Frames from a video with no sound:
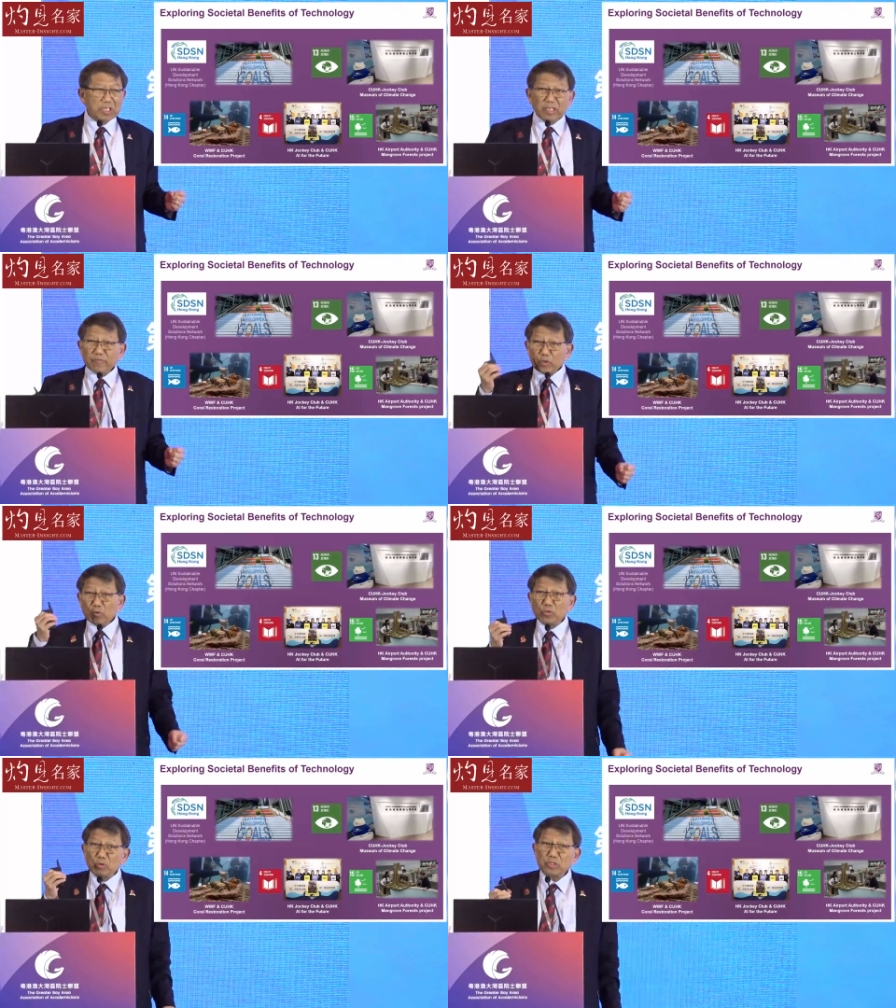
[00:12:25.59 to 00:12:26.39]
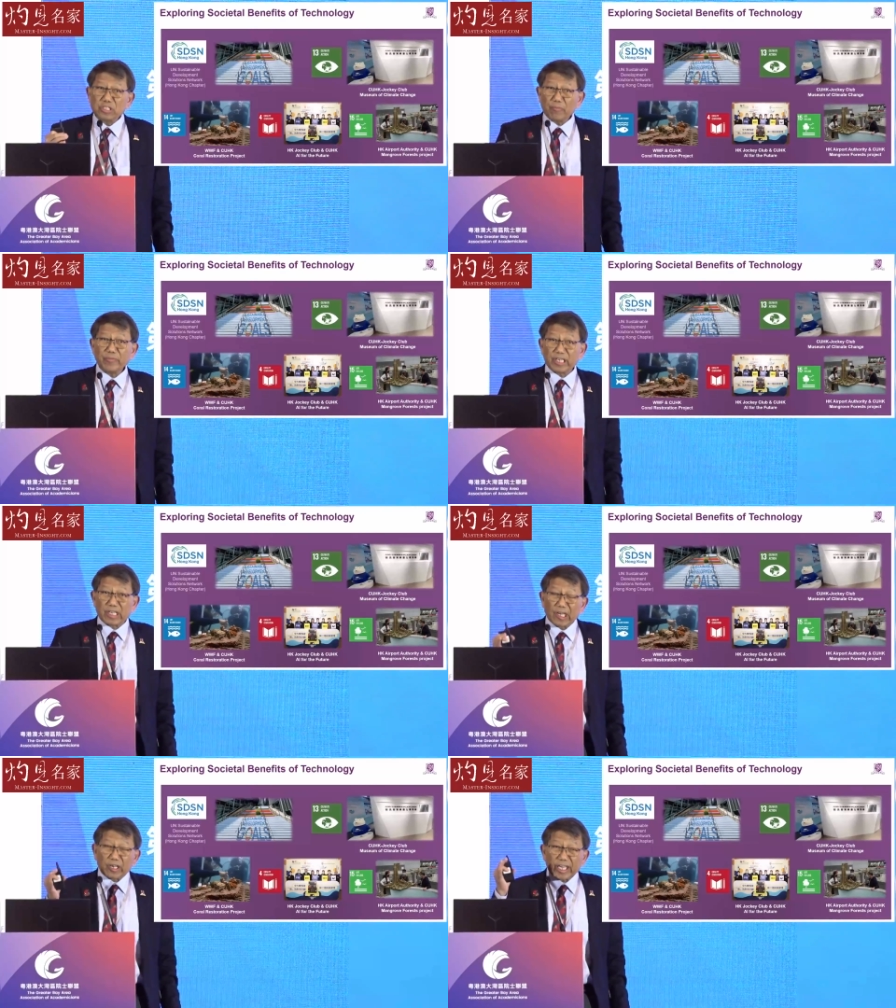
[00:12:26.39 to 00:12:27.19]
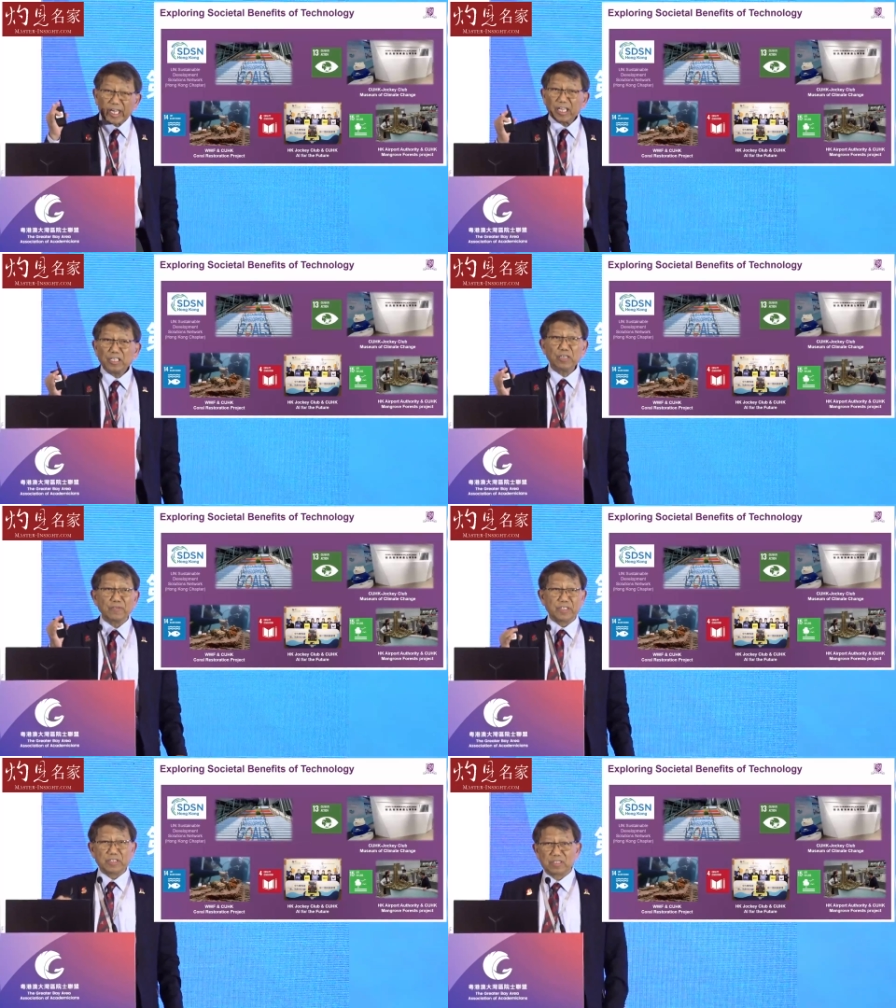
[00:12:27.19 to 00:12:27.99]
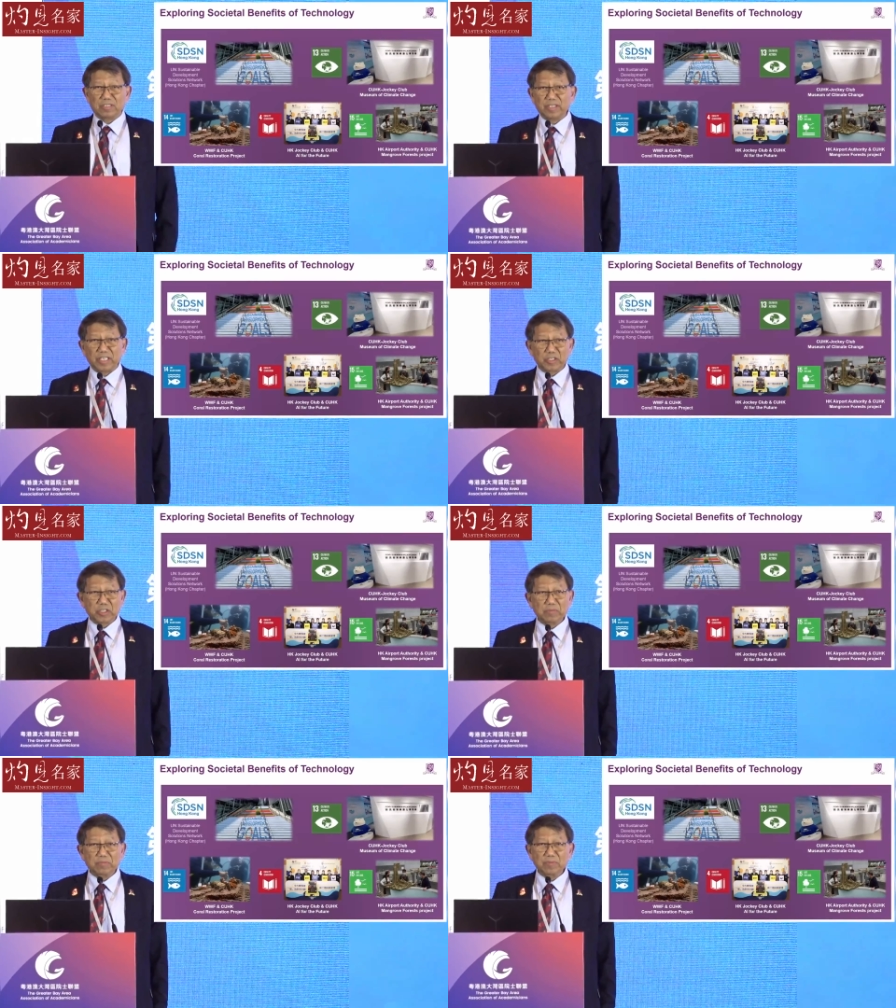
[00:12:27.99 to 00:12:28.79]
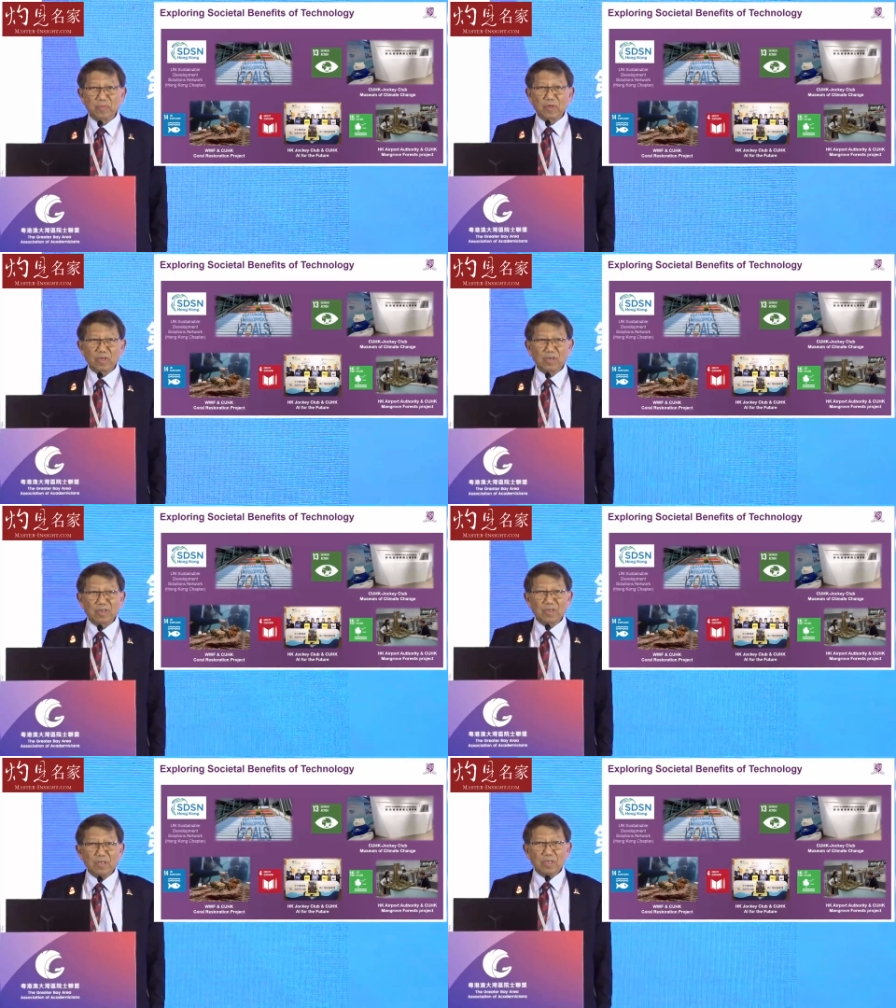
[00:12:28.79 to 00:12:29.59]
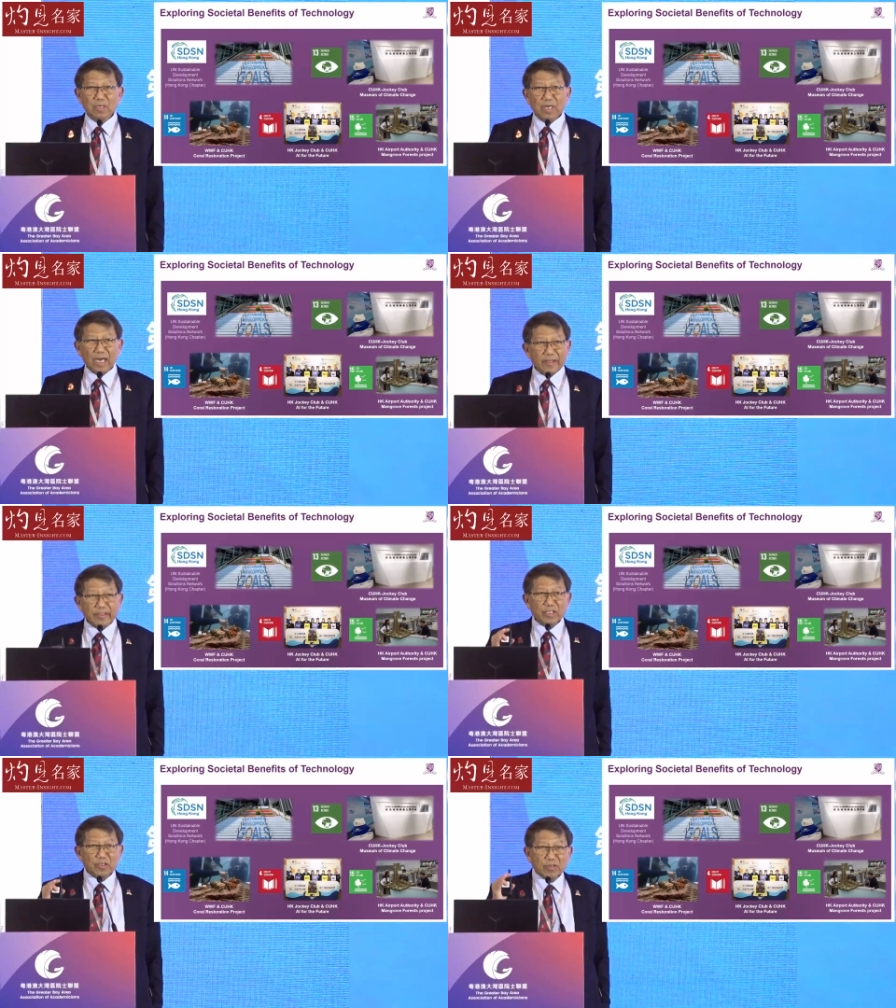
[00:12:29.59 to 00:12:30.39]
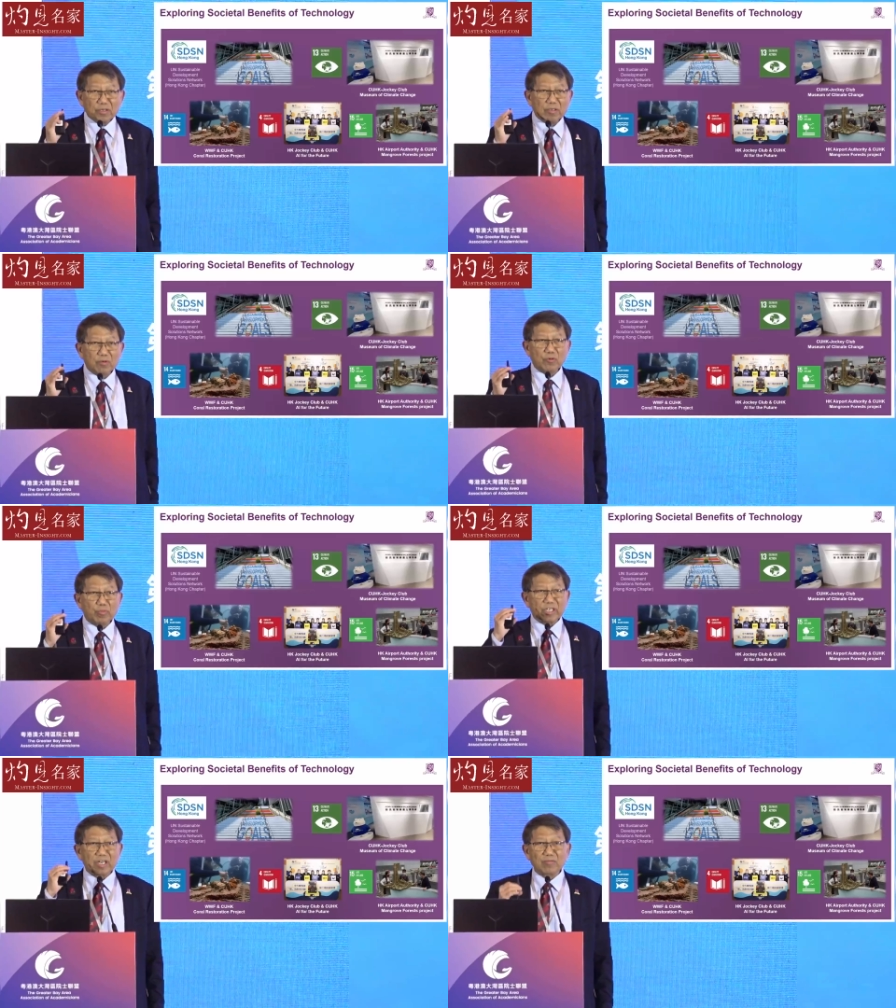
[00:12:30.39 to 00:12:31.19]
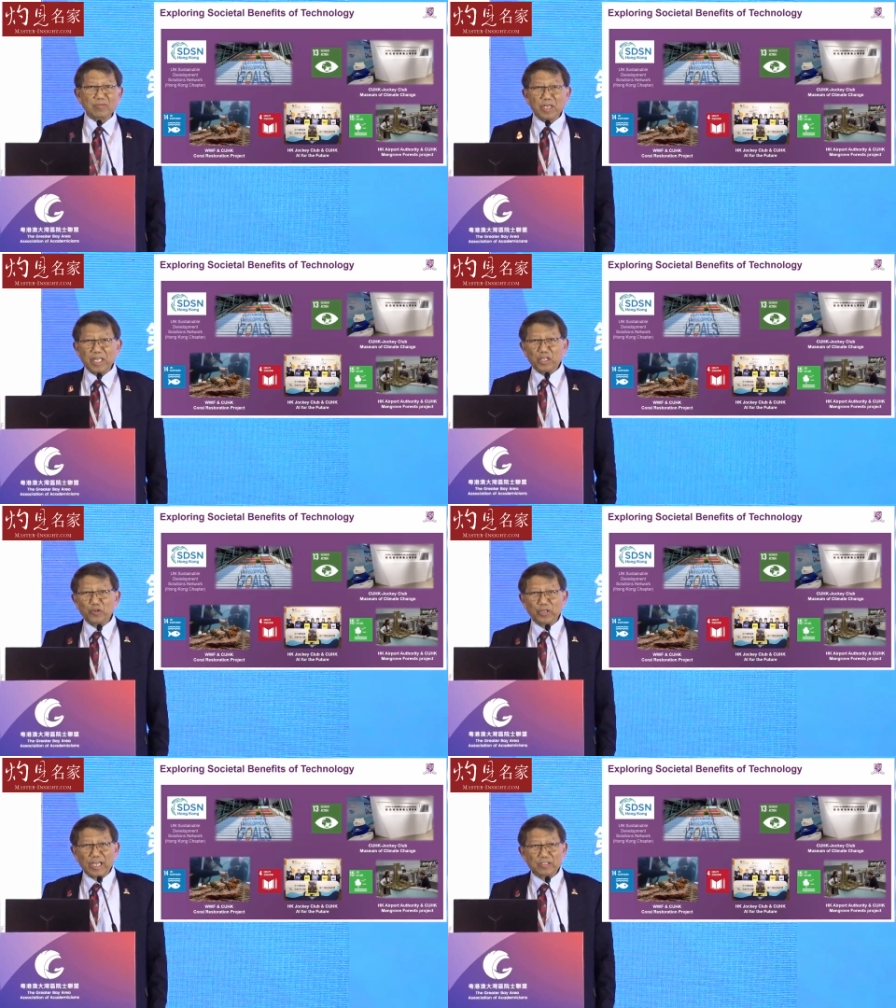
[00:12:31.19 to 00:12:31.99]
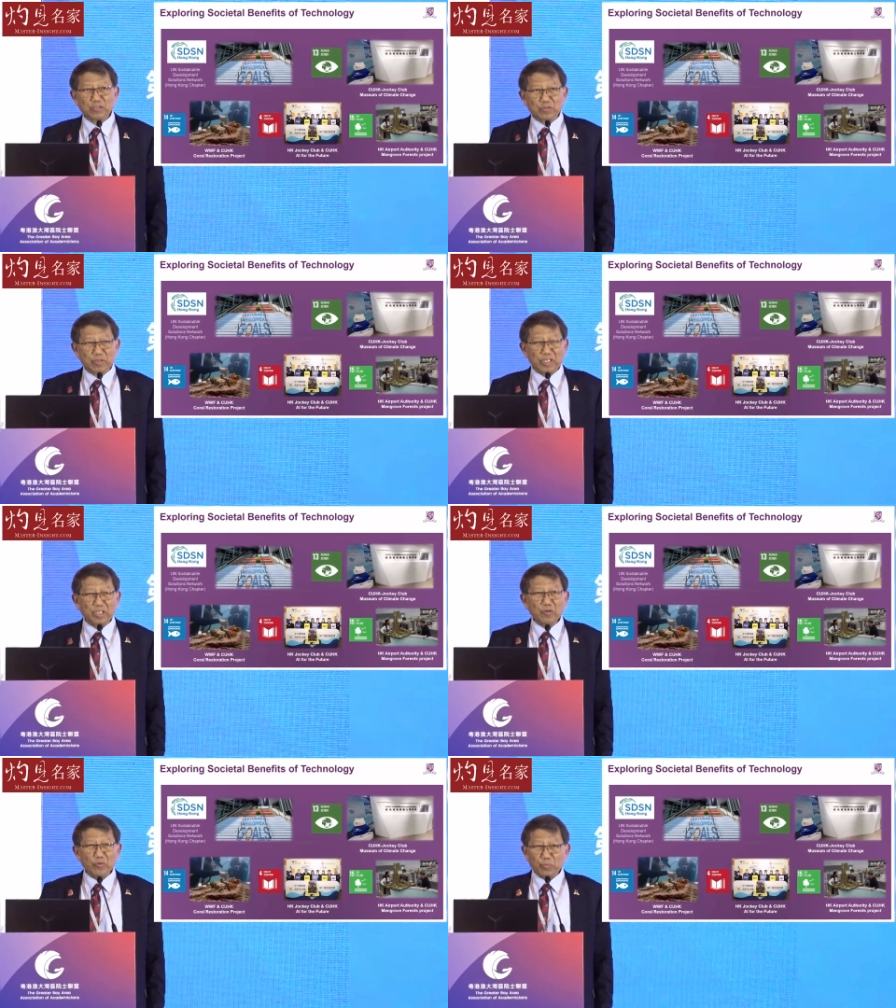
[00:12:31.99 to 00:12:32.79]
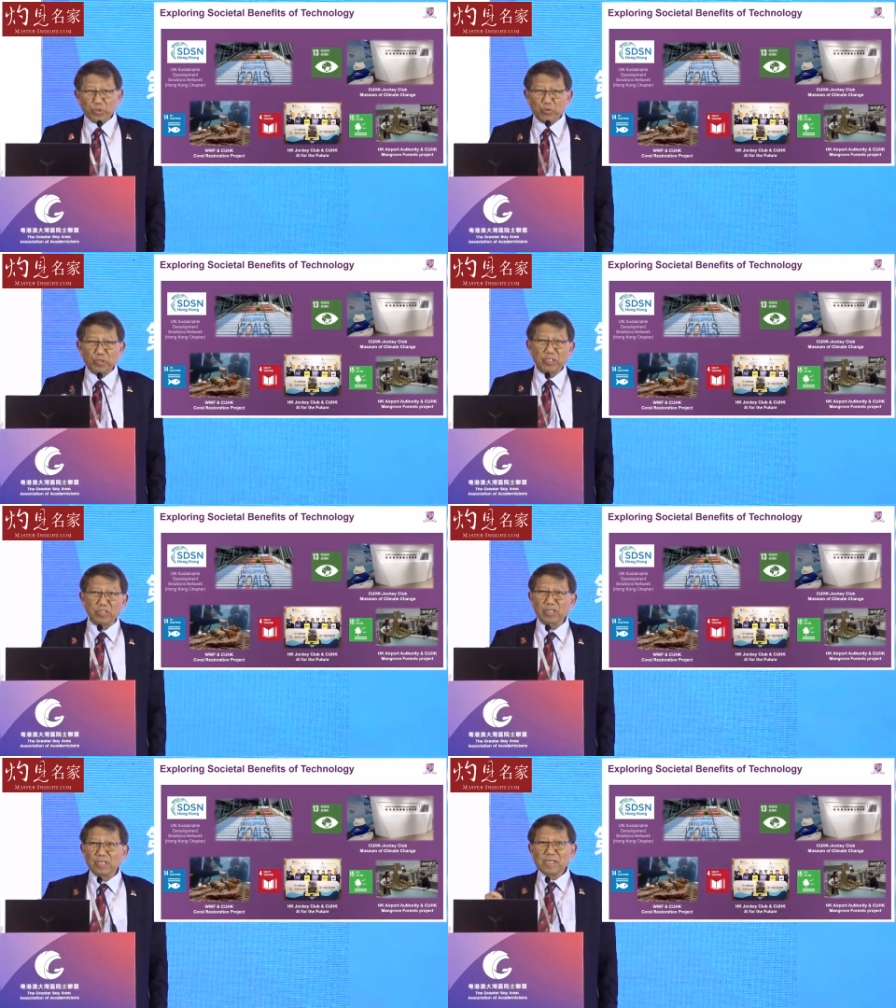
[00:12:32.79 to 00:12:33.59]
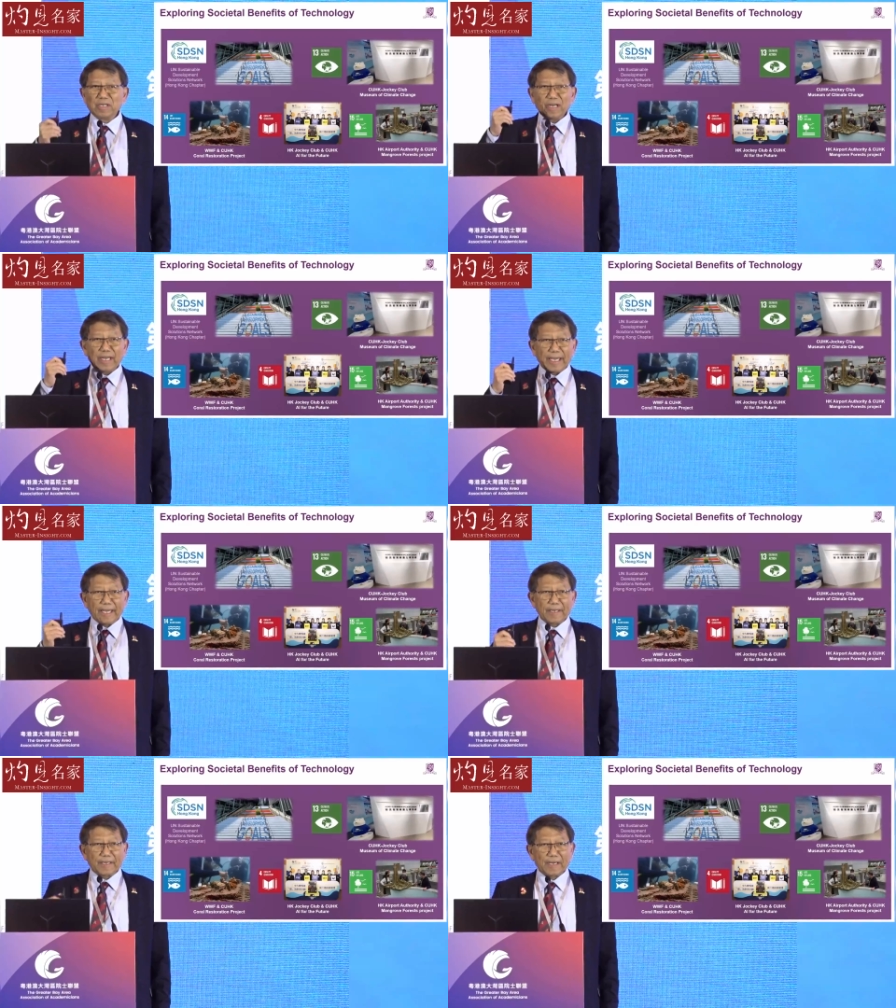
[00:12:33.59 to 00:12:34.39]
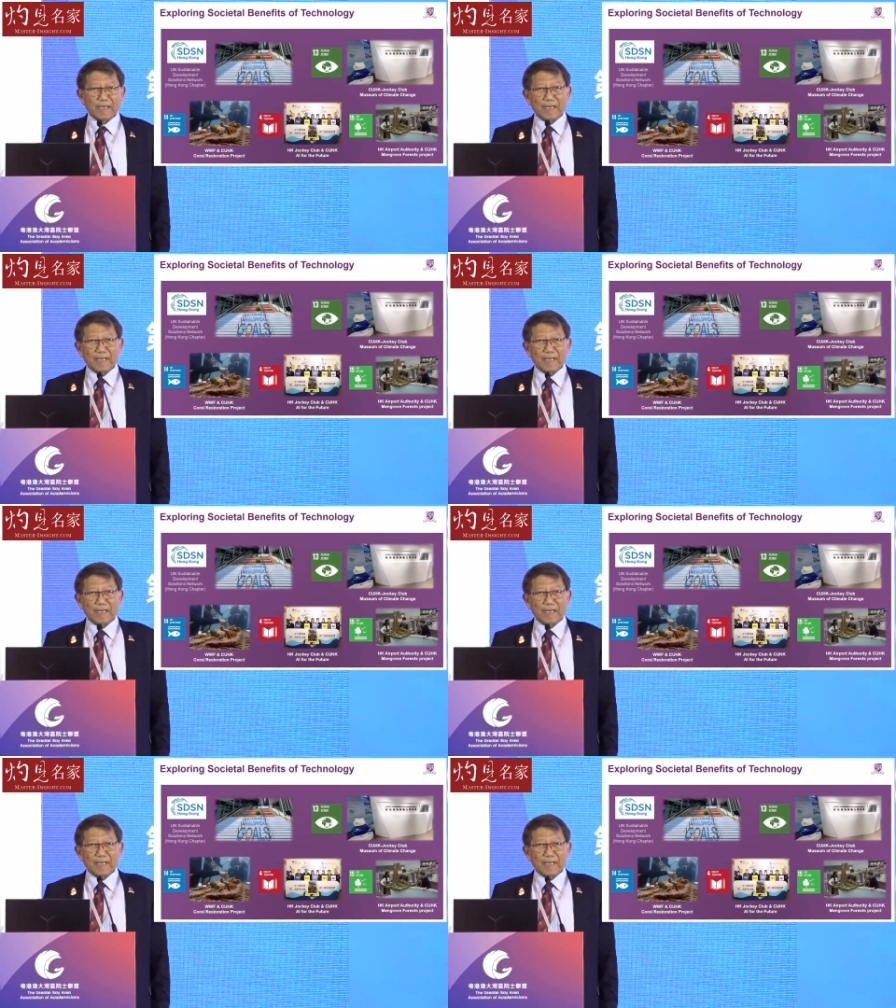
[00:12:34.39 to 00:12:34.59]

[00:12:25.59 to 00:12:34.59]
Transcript: If you do something in any of these things, I think you will become an internationally reputed and, uh, uh,